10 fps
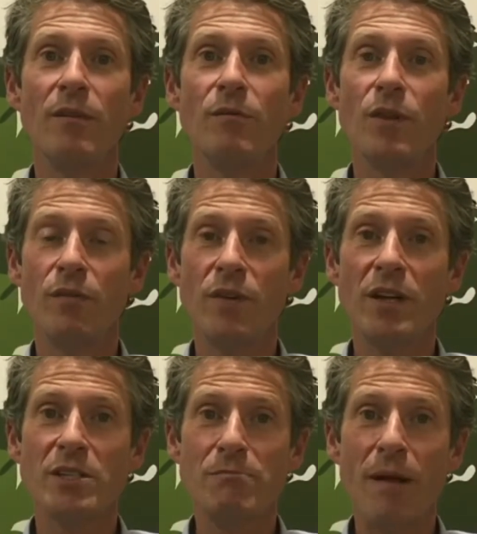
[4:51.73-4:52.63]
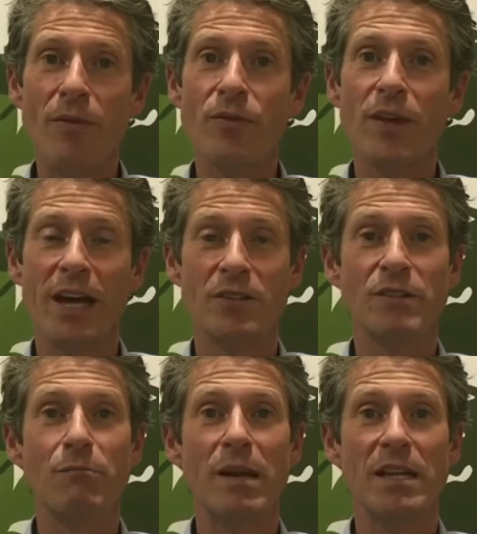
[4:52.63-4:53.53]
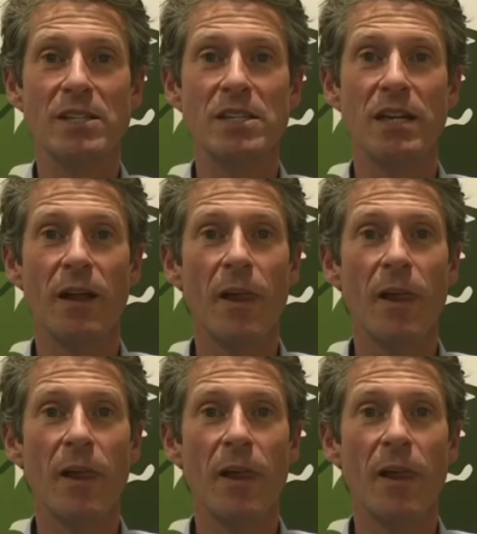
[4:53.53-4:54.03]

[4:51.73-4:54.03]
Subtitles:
for the first month out of plaster.